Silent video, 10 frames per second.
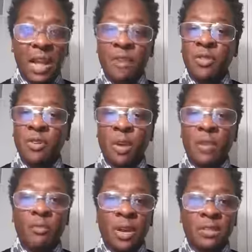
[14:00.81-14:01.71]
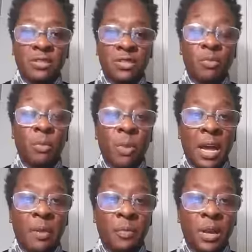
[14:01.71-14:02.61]
having a great relationship with
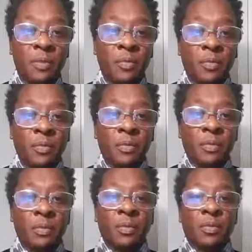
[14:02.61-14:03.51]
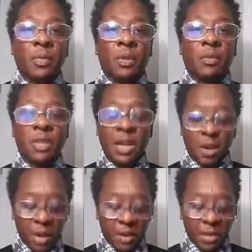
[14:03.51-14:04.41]
black men. One thing
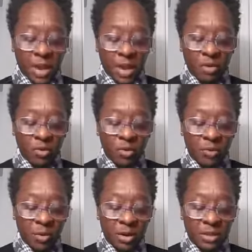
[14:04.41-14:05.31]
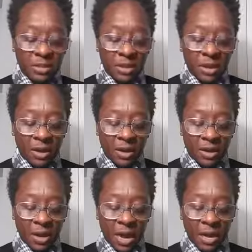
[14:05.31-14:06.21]
about me, I don't do bullies, and uh,
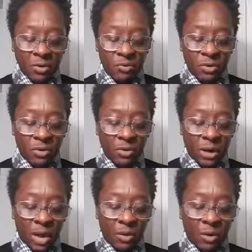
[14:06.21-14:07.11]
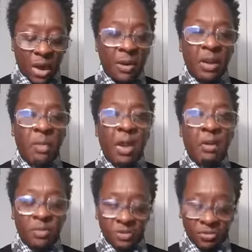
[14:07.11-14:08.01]
I, don't, I don't allow anybody to
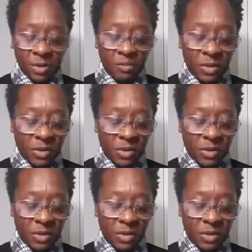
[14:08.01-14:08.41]
mistreat me.